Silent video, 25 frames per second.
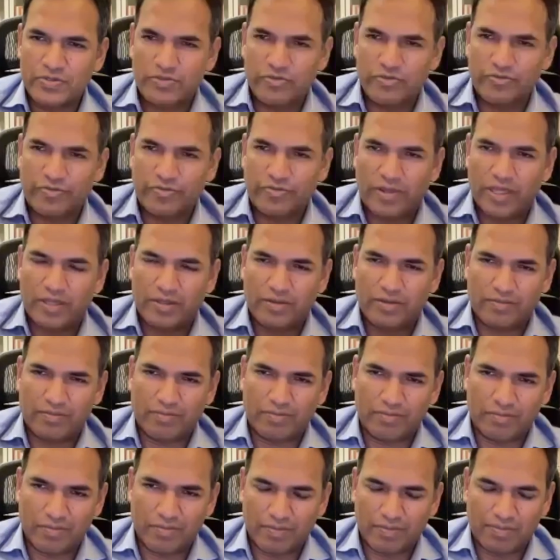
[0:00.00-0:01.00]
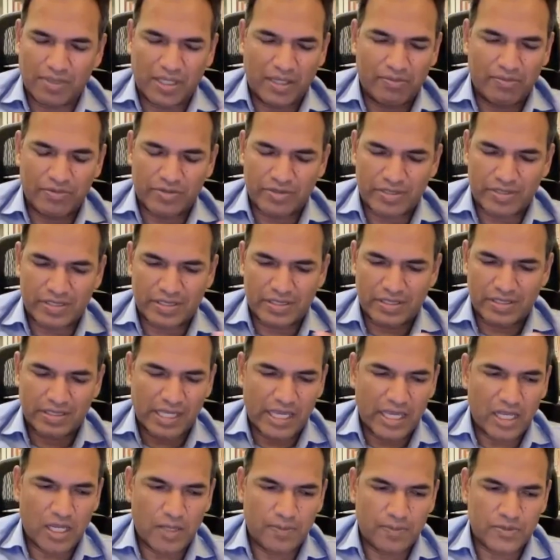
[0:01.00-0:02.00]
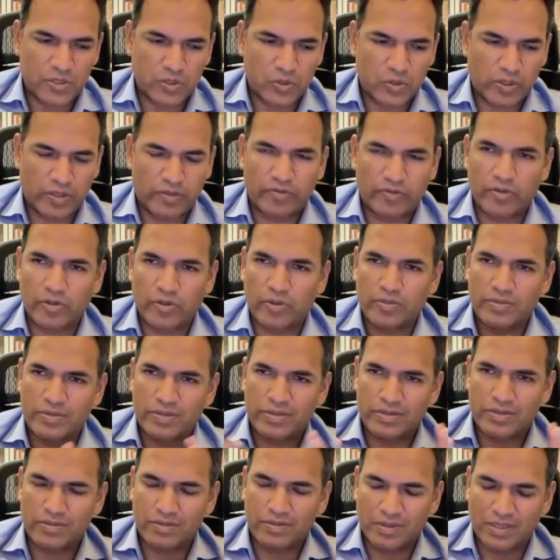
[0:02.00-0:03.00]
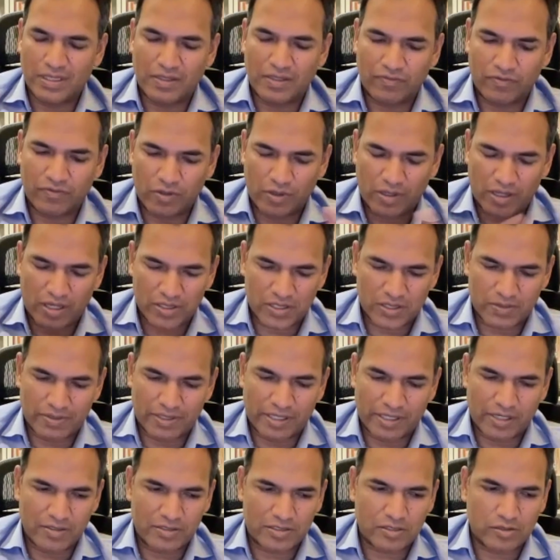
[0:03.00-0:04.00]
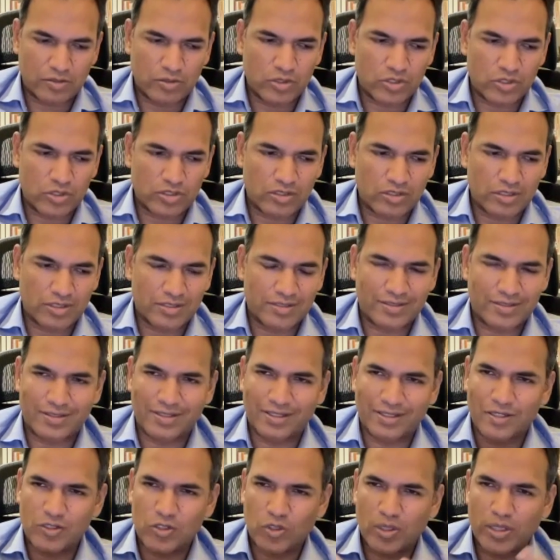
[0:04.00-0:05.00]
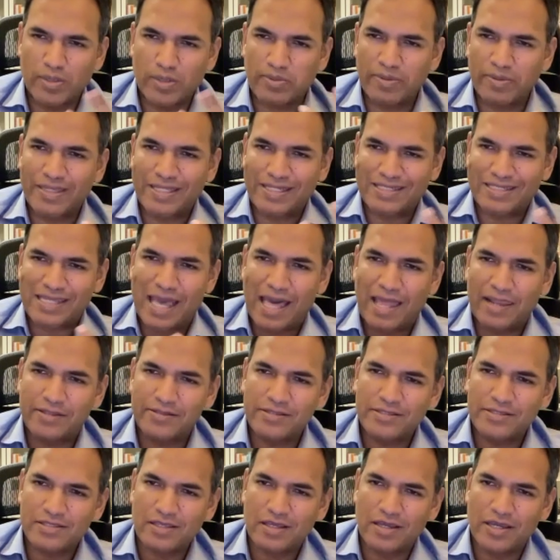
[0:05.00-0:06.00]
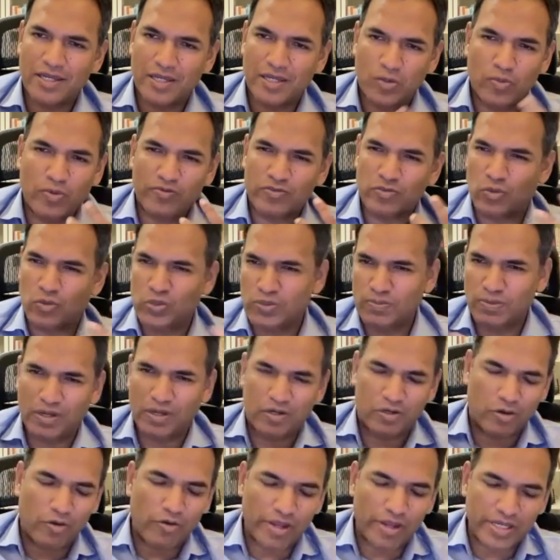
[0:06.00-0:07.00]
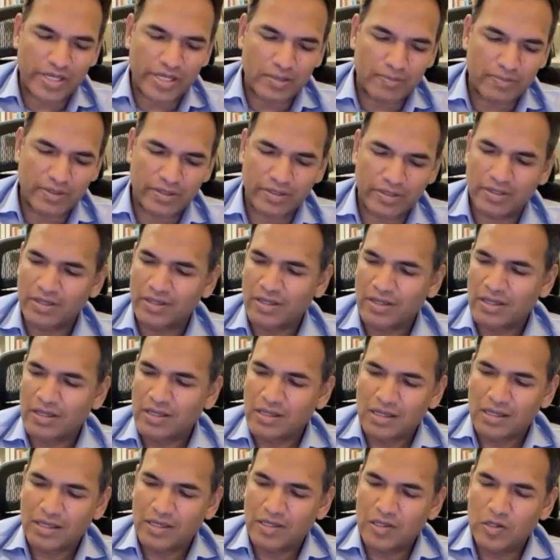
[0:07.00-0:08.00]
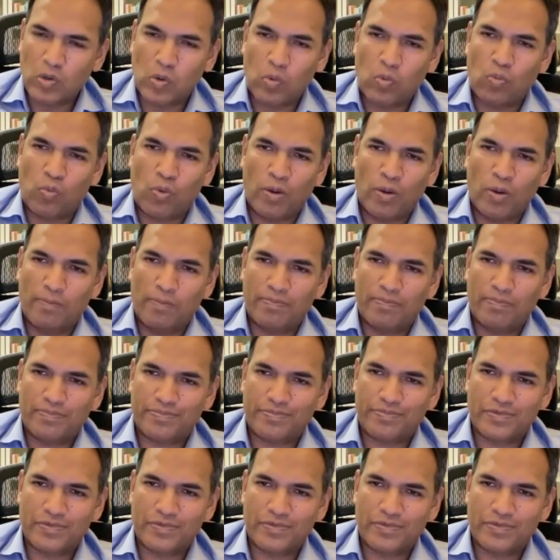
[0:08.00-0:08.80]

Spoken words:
of like being able to scale up so quickly or give your customer that kind of solution, but can you talk a little bit about the talent side? I know we've talked about it already, but what